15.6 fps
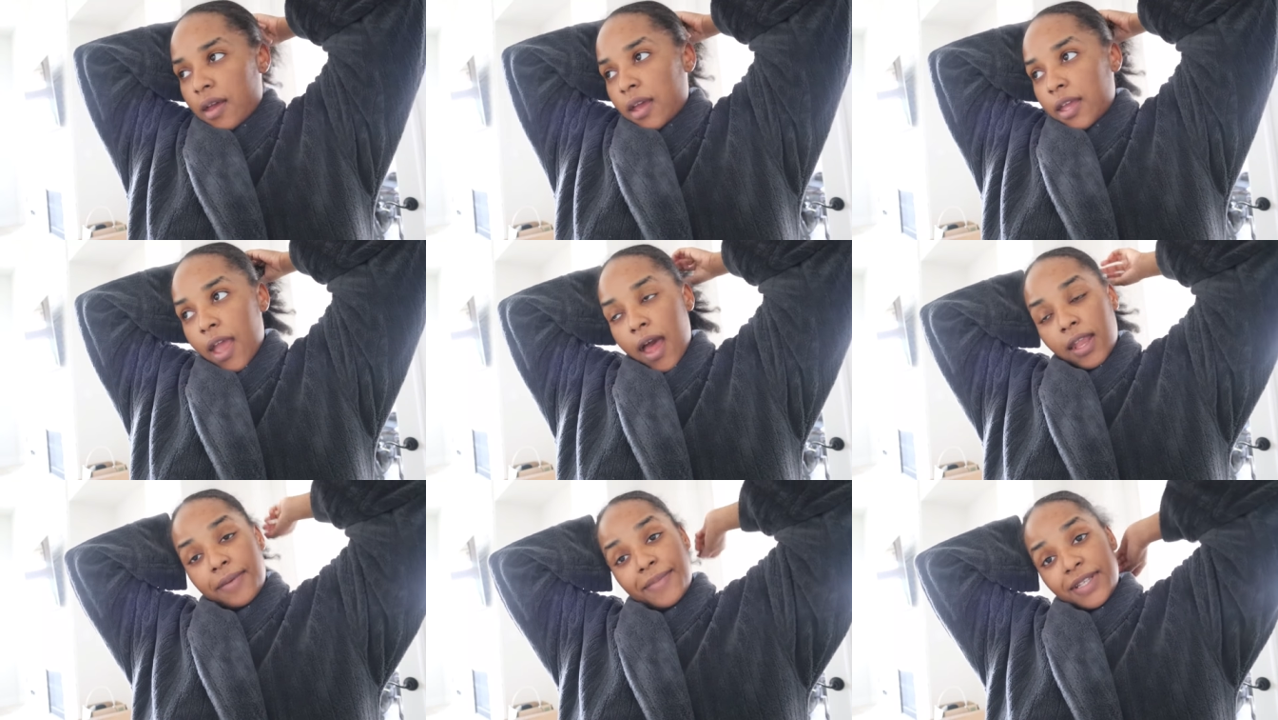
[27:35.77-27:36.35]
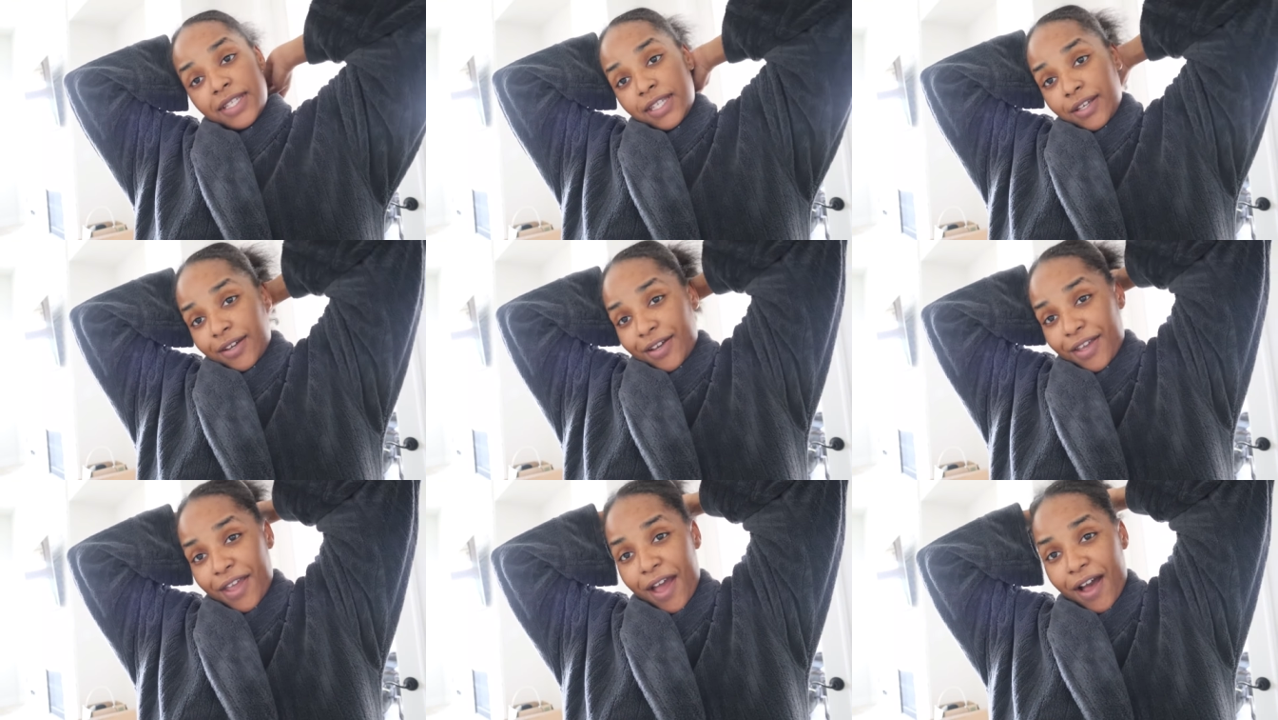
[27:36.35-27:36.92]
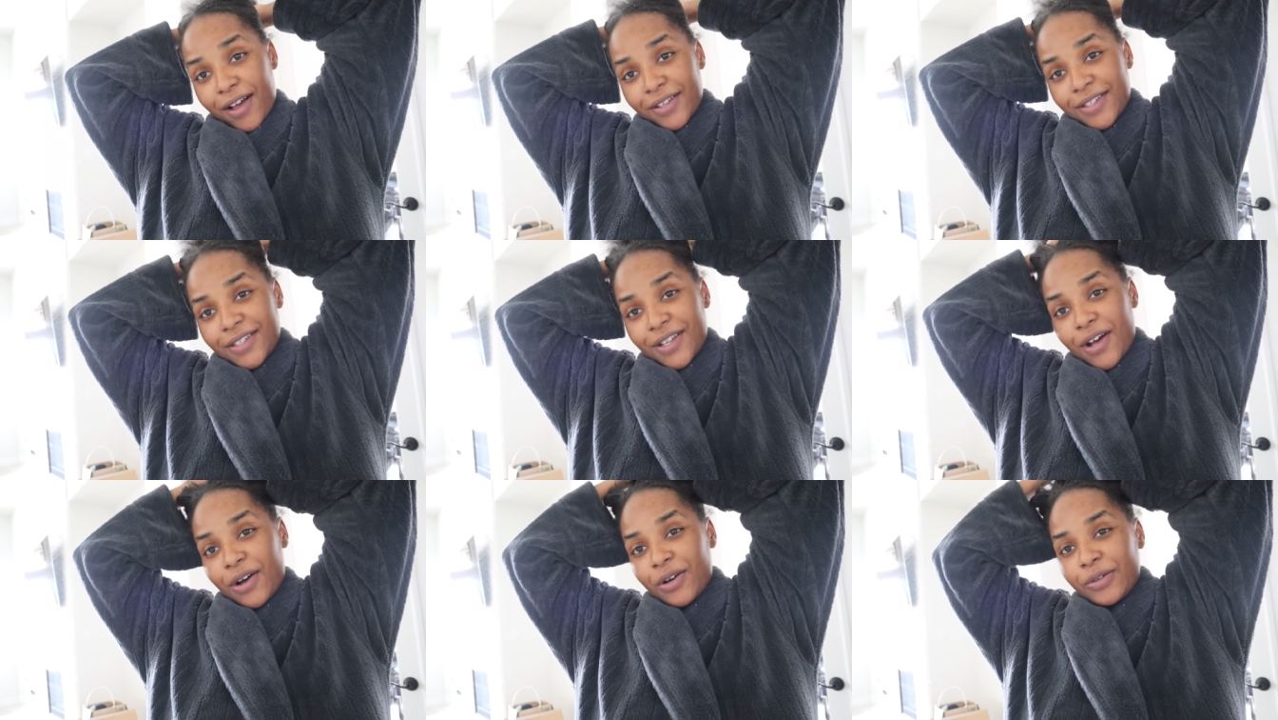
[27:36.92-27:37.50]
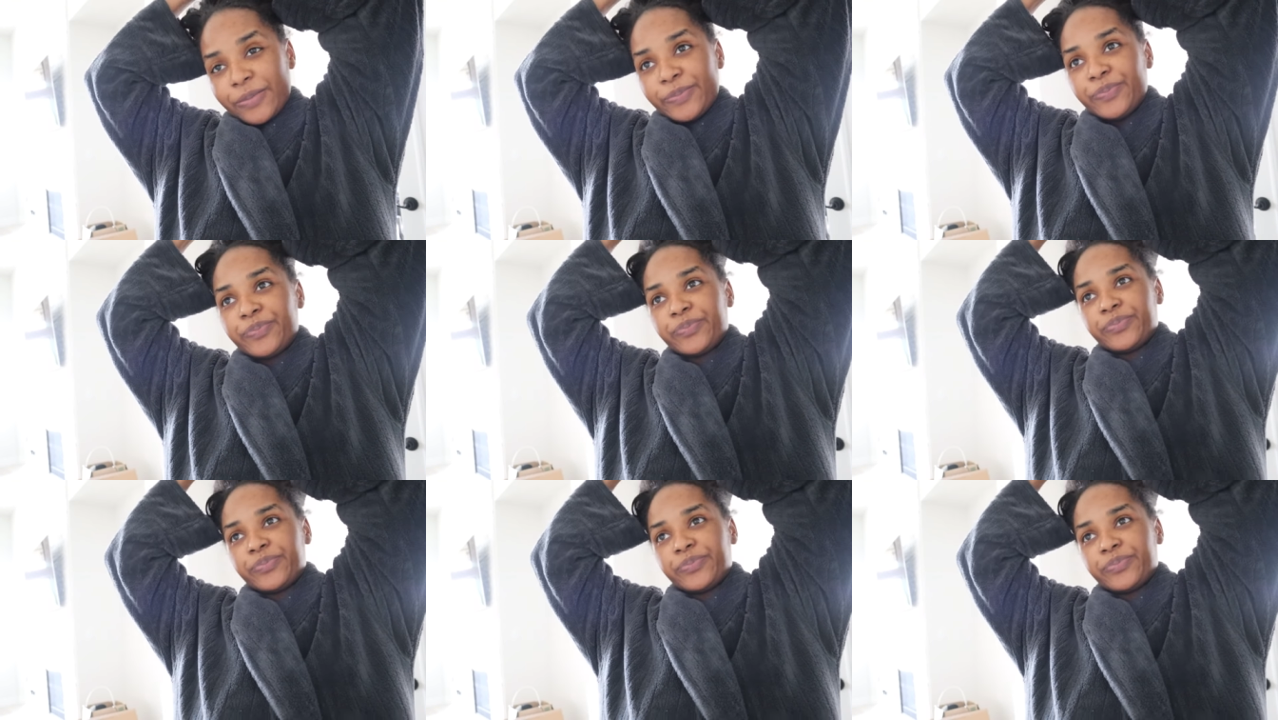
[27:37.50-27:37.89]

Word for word: Yeah, let me tell y'all. So,